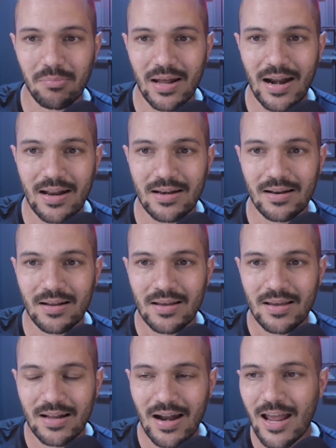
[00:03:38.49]
And
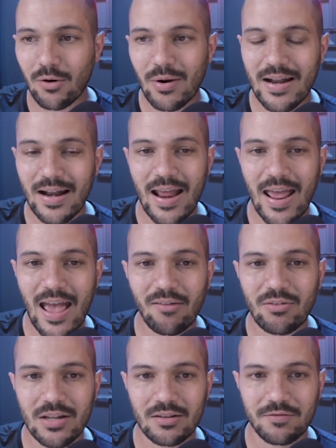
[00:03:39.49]
in higher ed, I didn't have
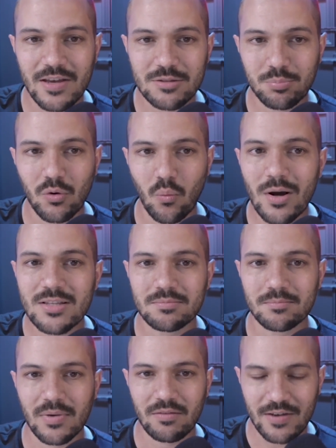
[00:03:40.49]
any. Facebook,
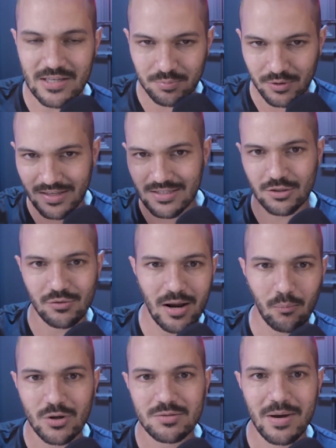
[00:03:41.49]

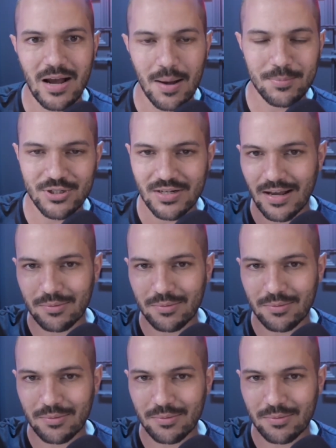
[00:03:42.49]
Instagram was my option.